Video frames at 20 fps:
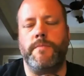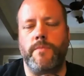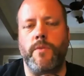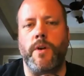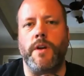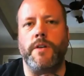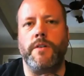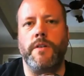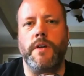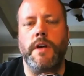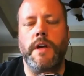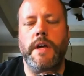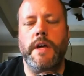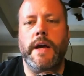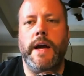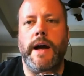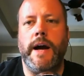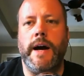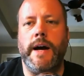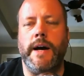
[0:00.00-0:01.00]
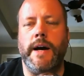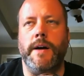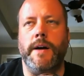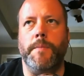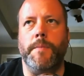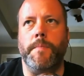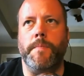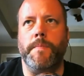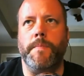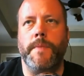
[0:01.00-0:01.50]
Right.
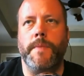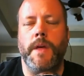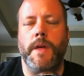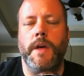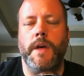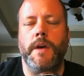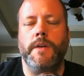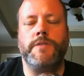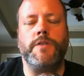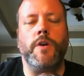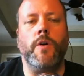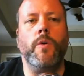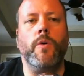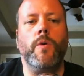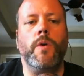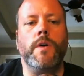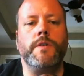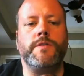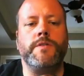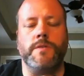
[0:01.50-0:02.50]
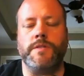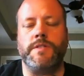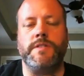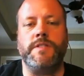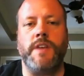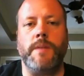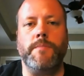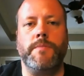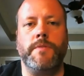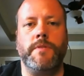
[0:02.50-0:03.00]
Um, so so it's the
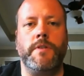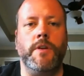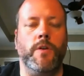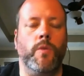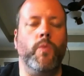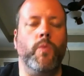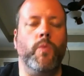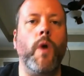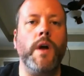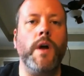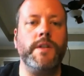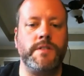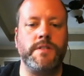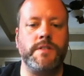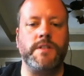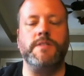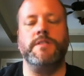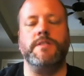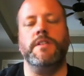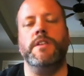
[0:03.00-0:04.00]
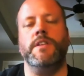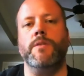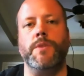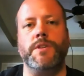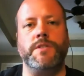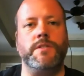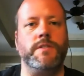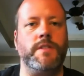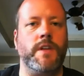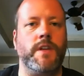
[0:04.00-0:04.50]
same. You know, once Cassini
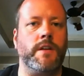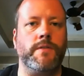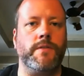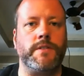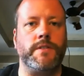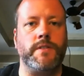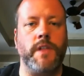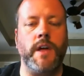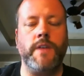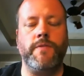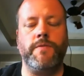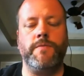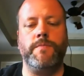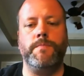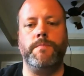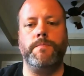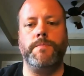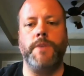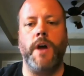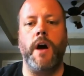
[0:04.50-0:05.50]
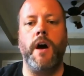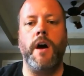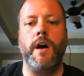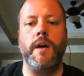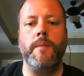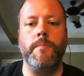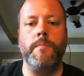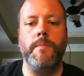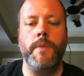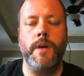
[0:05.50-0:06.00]
reaches the end of its
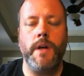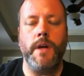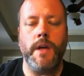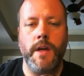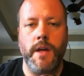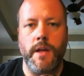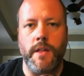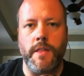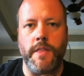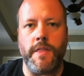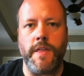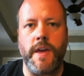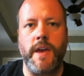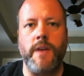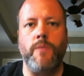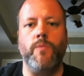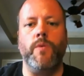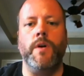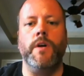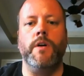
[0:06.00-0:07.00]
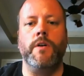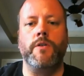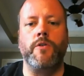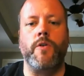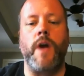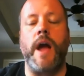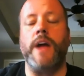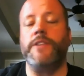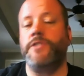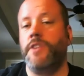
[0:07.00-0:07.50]
lifetime, they will
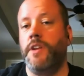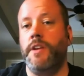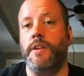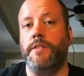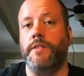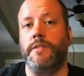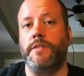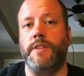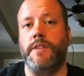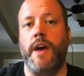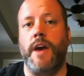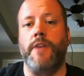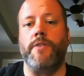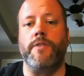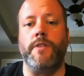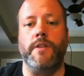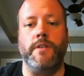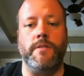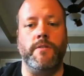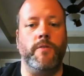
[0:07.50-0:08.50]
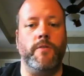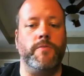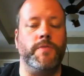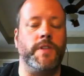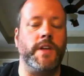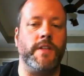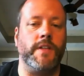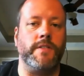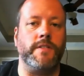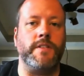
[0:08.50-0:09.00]
crash it into Saturn and
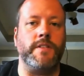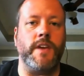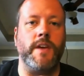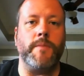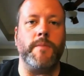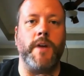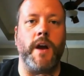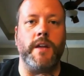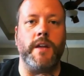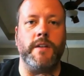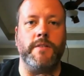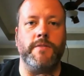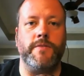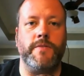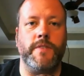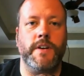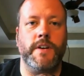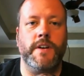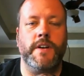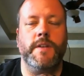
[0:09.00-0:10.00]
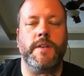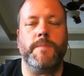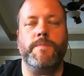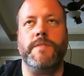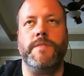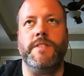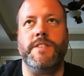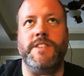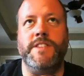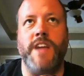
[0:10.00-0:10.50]
hopefully get the same kind of
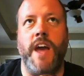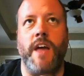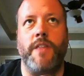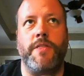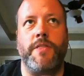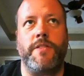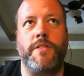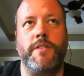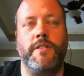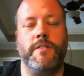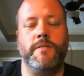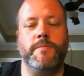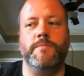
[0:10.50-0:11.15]
death.